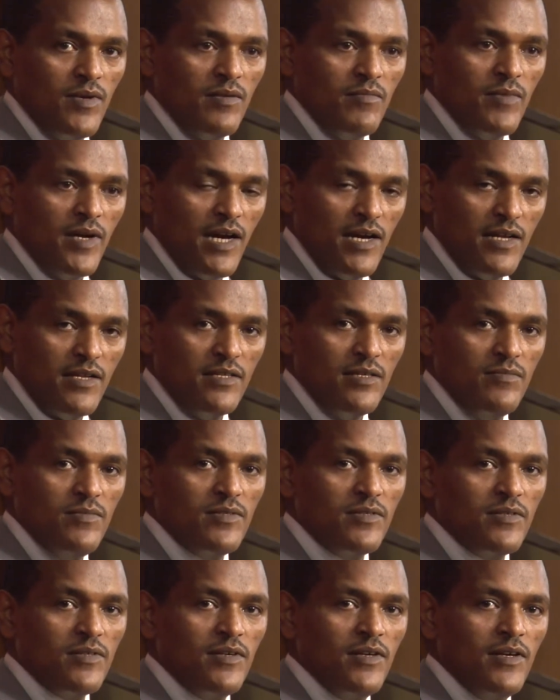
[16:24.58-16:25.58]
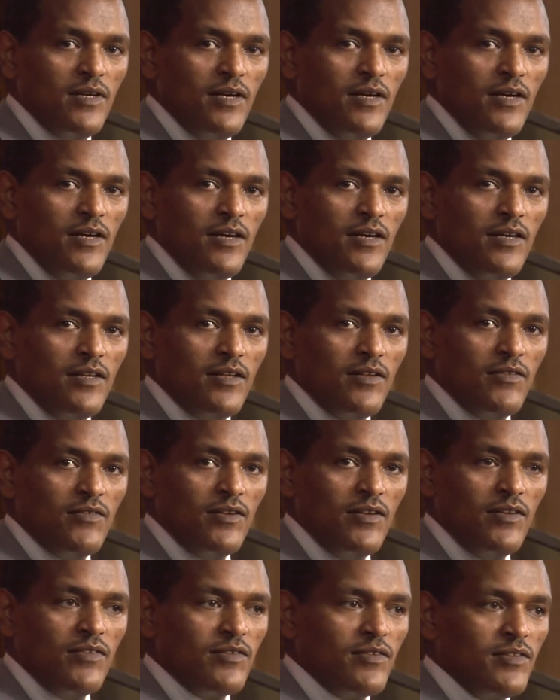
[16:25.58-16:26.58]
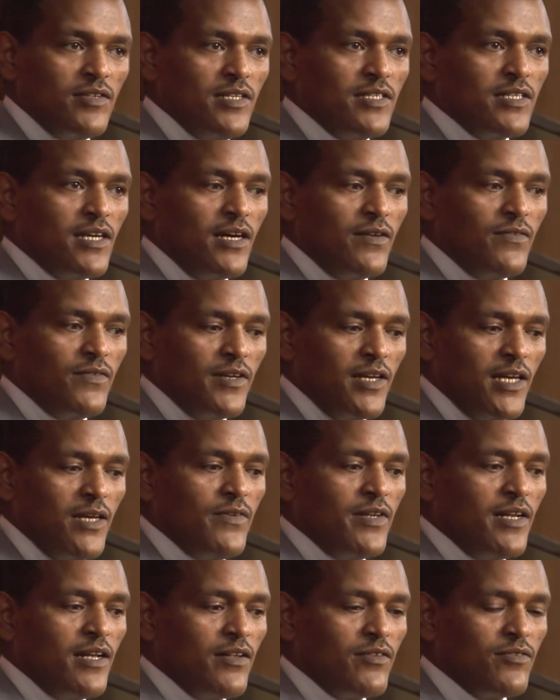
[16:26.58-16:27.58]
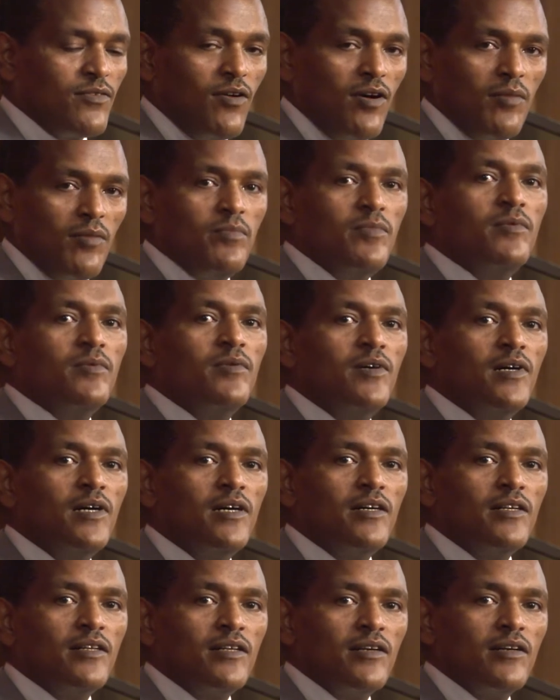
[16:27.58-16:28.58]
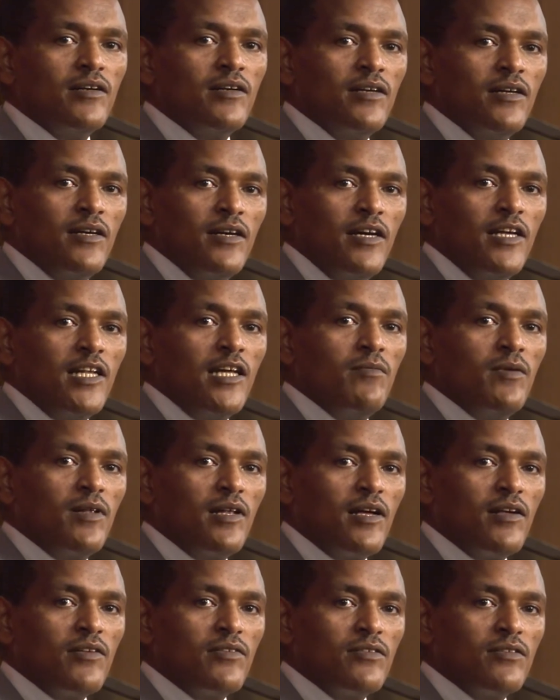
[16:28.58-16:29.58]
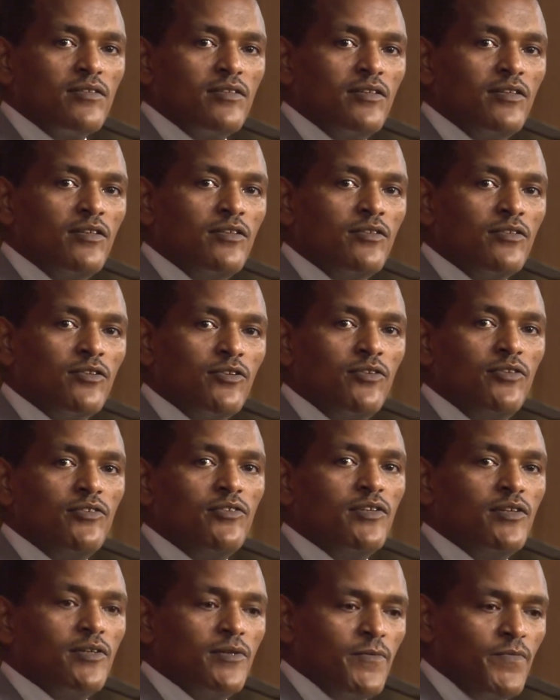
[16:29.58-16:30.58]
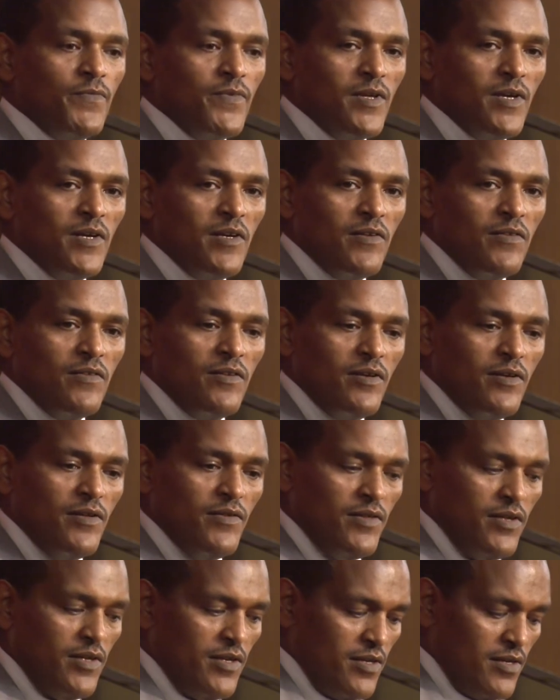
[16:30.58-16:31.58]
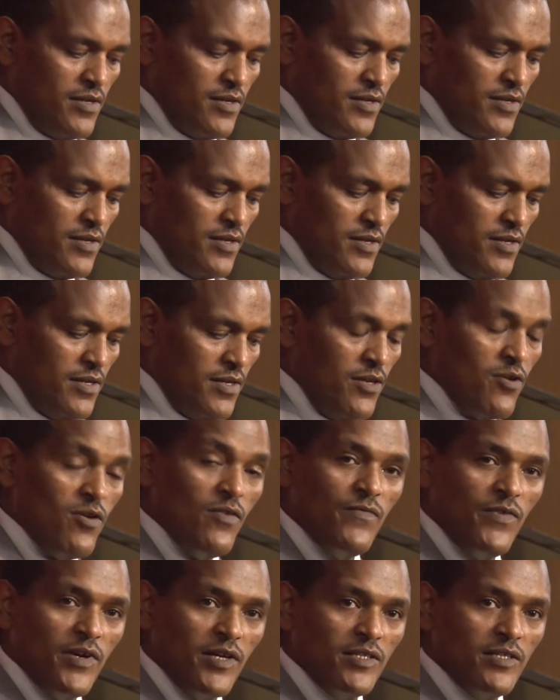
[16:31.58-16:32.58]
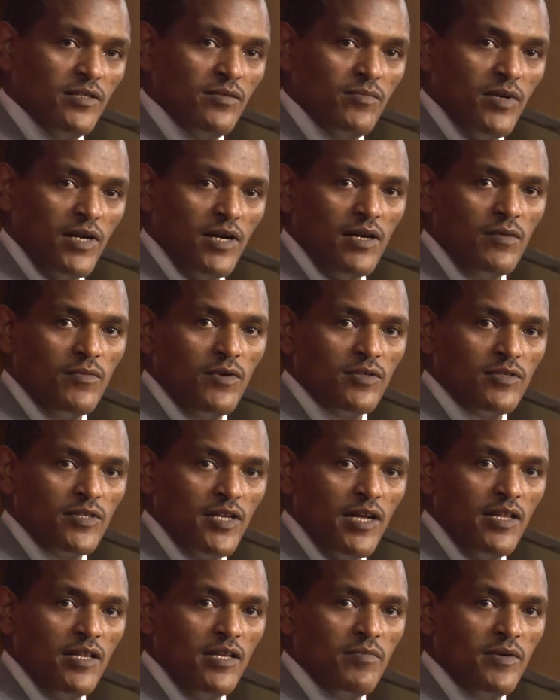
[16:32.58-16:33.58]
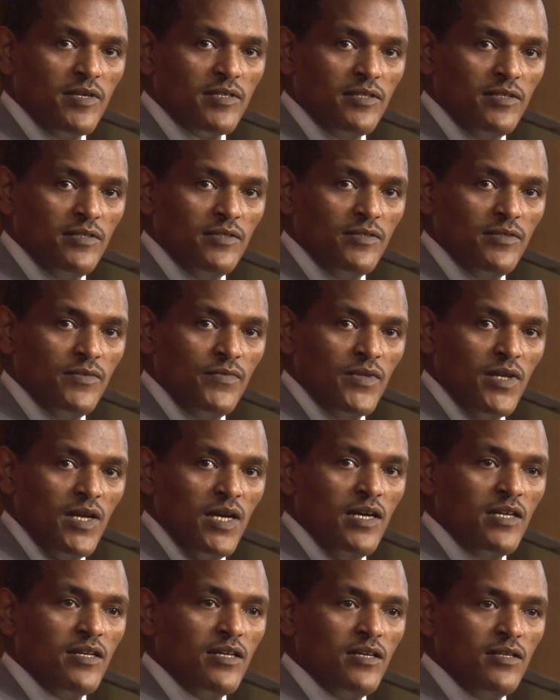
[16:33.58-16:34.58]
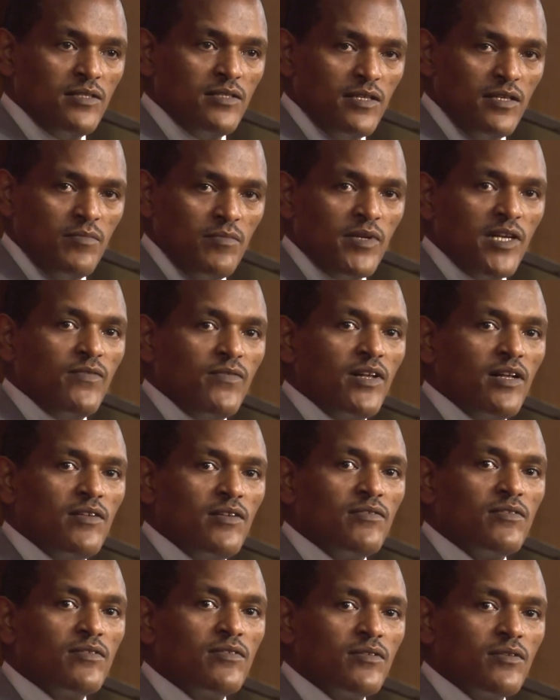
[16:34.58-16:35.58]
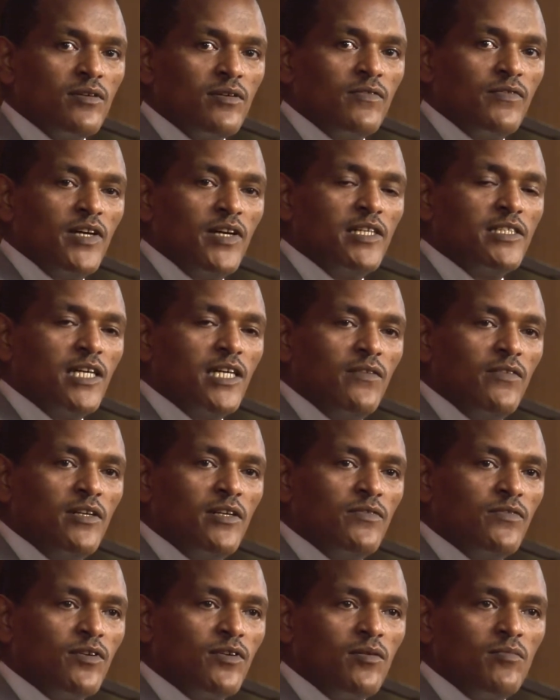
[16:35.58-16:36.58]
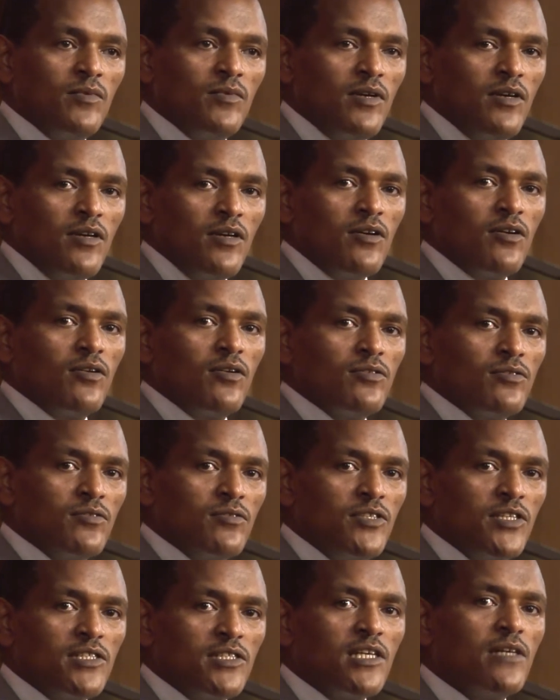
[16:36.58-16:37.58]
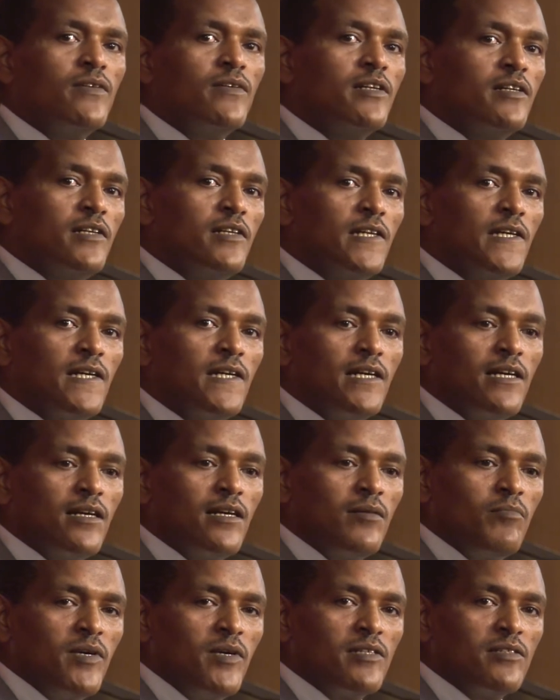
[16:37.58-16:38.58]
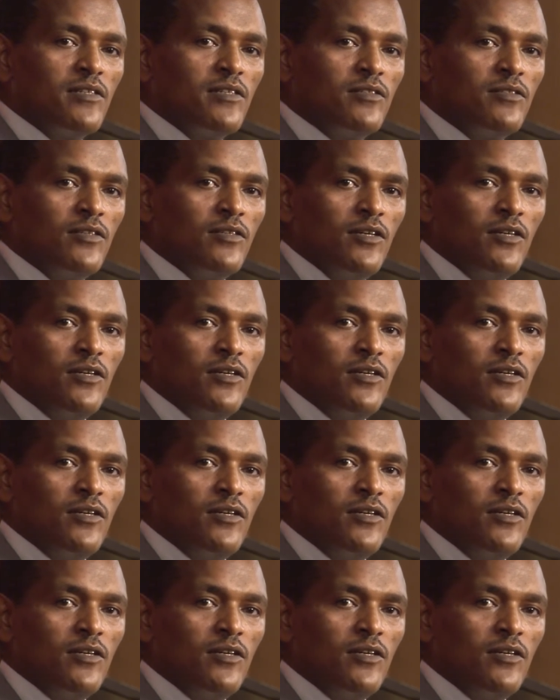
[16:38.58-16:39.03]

mechanisms, and these have given us hope and enabled us in reducing the new infection by about 90%, and there is a prevalence of HIV from close to 6-7%